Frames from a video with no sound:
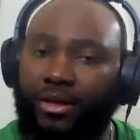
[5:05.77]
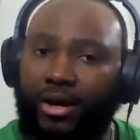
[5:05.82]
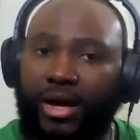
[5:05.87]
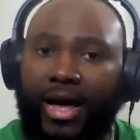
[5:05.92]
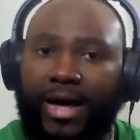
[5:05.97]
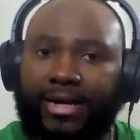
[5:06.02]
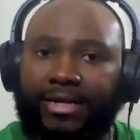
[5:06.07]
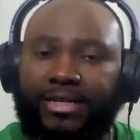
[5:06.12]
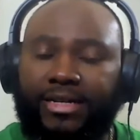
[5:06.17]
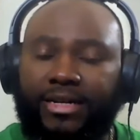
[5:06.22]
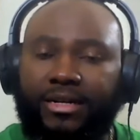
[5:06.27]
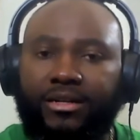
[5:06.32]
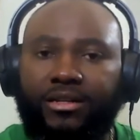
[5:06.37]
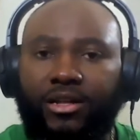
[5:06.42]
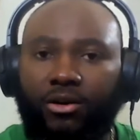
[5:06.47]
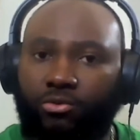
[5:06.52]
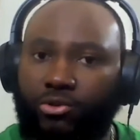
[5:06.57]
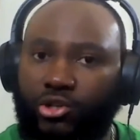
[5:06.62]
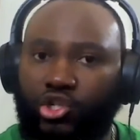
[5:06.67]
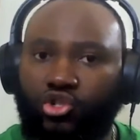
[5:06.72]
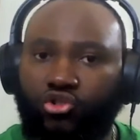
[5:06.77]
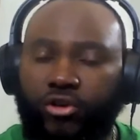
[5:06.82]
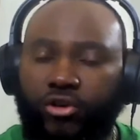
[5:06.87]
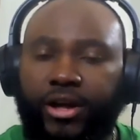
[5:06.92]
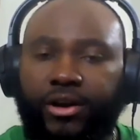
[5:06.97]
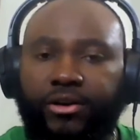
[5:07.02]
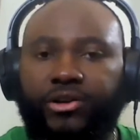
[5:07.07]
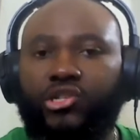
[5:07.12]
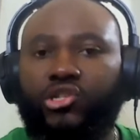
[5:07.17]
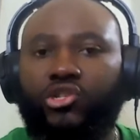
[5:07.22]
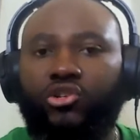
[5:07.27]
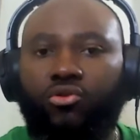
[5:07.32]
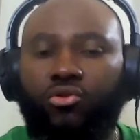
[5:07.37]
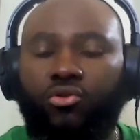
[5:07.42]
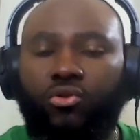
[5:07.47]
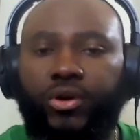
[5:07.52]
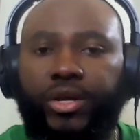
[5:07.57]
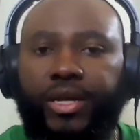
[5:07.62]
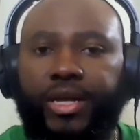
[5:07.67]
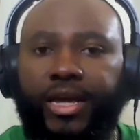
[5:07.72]
The the restrainer as to
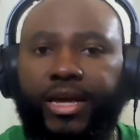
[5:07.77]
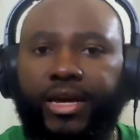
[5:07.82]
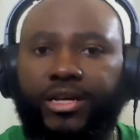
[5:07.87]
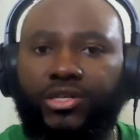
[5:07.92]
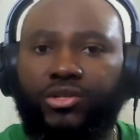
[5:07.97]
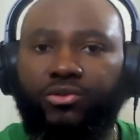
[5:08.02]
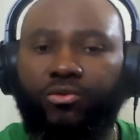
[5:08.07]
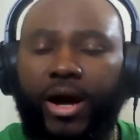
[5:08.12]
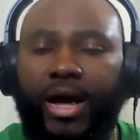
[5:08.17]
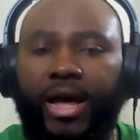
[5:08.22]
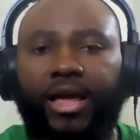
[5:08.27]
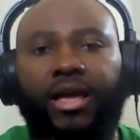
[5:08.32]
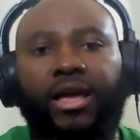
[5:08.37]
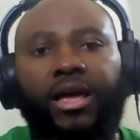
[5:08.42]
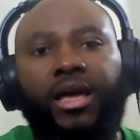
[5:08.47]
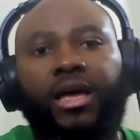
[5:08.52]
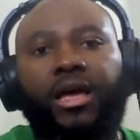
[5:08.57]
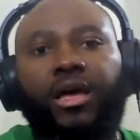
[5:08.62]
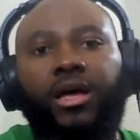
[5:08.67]
who he is, right?